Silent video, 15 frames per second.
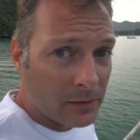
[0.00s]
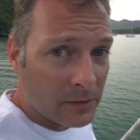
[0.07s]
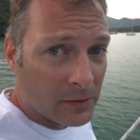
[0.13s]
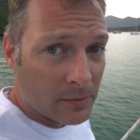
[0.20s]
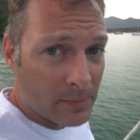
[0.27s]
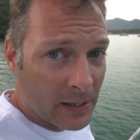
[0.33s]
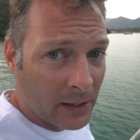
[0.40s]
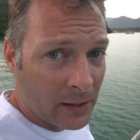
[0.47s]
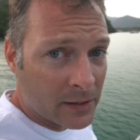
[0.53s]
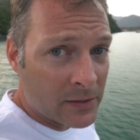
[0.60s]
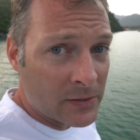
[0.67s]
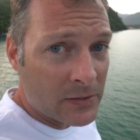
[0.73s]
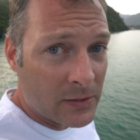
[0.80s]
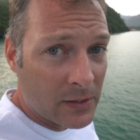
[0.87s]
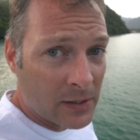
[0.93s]
to be
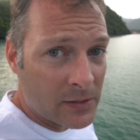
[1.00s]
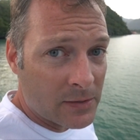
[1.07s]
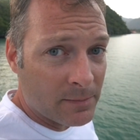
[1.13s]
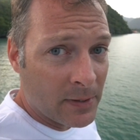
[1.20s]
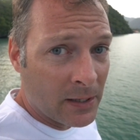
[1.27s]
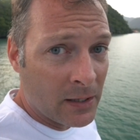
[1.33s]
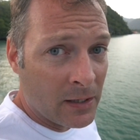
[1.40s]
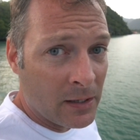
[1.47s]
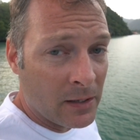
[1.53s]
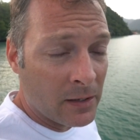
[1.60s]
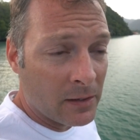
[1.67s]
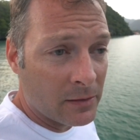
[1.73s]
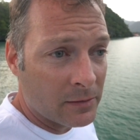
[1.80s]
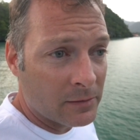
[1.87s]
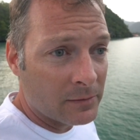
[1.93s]
honest, it's been
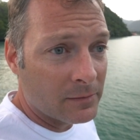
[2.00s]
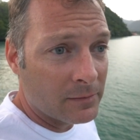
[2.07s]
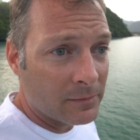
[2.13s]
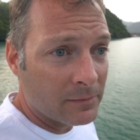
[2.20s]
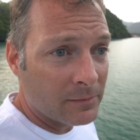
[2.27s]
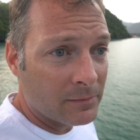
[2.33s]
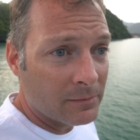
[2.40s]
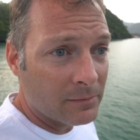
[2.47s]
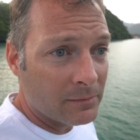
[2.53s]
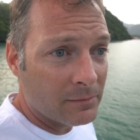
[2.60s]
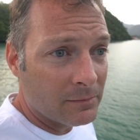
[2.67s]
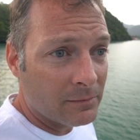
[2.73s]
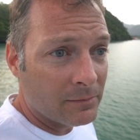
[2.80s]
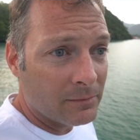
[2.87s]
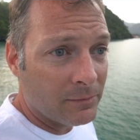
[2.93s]

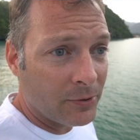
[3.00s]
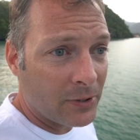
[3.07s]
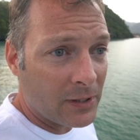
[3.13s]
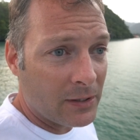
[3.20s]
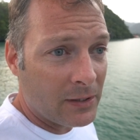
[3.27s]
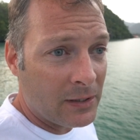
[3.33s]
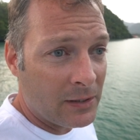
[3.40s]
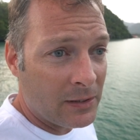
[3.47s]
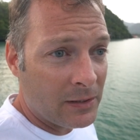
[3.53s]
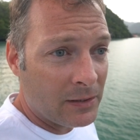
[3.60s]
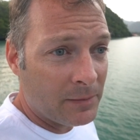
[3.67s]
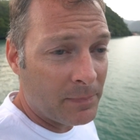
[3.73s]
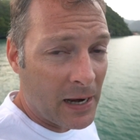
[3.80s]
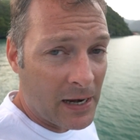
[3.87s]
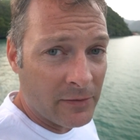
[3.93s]
pretty
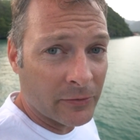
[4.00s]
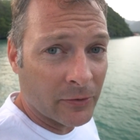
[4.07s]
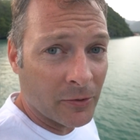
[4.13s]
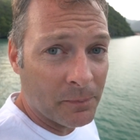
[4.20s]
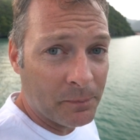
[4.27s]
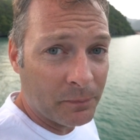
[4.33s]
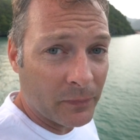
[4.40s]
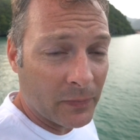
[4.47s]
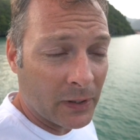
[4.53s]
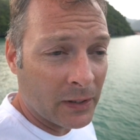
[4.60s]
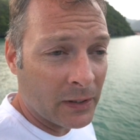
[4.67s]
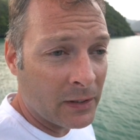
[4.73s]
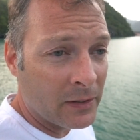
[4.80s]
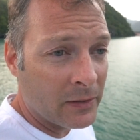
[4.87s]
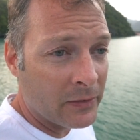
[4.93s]
painful
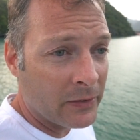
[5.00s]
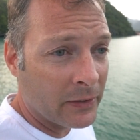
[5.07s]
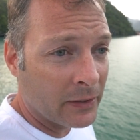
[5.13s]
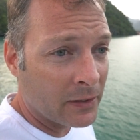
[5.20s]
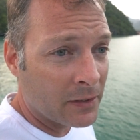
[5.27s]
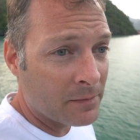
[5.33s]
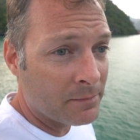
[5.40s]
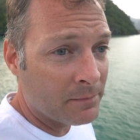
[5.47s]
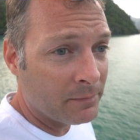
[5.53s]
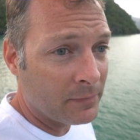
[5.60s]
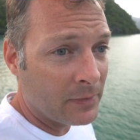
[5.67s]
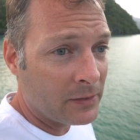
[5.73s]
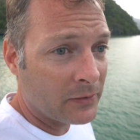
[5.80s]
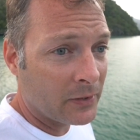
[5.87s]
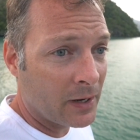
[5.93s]
and
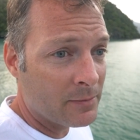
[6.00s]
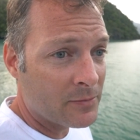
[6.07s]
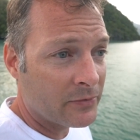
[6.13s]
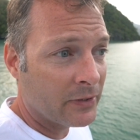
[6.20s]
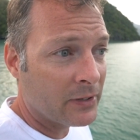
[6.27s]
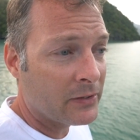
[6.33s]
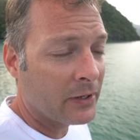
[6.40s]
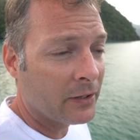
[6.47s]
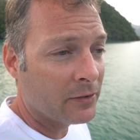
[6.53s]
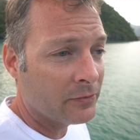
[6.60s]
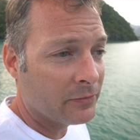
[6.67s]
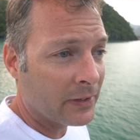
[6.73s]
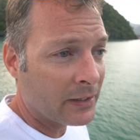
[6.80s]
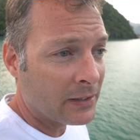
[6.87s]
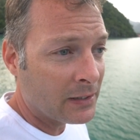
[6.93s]
at times very
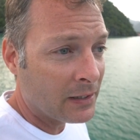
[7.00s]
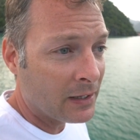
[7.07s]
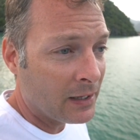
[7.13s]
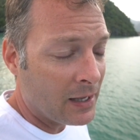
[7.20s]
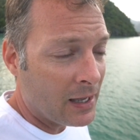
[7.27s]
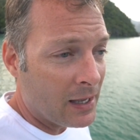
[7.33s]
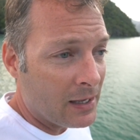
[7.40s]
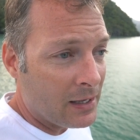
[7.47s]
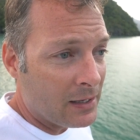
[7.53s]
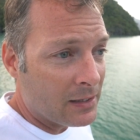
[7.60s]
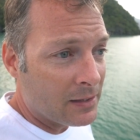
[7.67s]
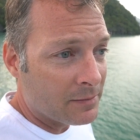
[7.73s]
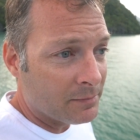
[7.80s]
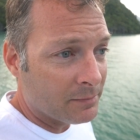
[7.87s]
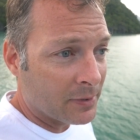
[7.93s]
terrifying.
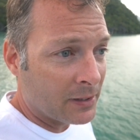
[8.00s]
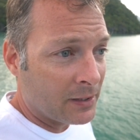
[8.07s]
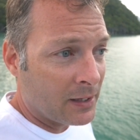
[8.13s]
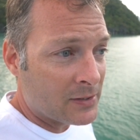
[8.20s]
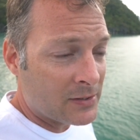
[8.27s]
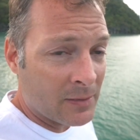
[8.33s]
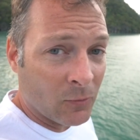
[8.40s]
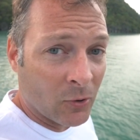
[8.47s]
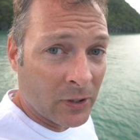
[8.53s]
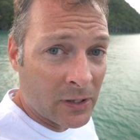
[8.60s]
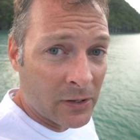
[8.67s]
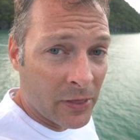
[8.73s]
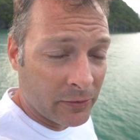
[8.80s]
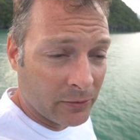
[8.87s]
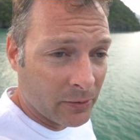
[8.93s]
But as I'm
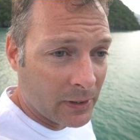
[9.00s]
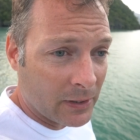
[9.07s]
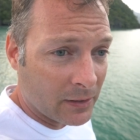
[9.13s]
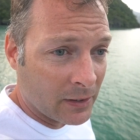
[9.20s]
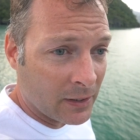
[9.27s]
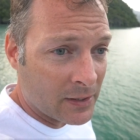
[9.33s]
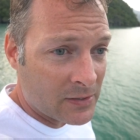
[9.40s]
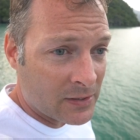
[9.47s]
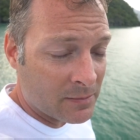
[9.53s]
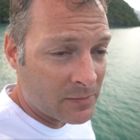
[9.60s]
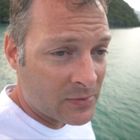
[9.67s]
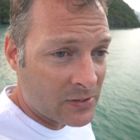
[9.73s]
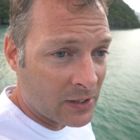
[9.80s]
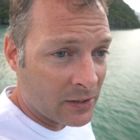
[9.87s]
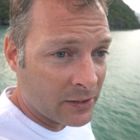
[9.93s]
working through it, and as I'm
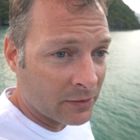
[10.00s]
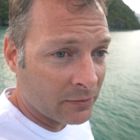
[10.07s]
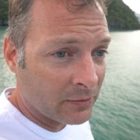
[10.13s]
sailing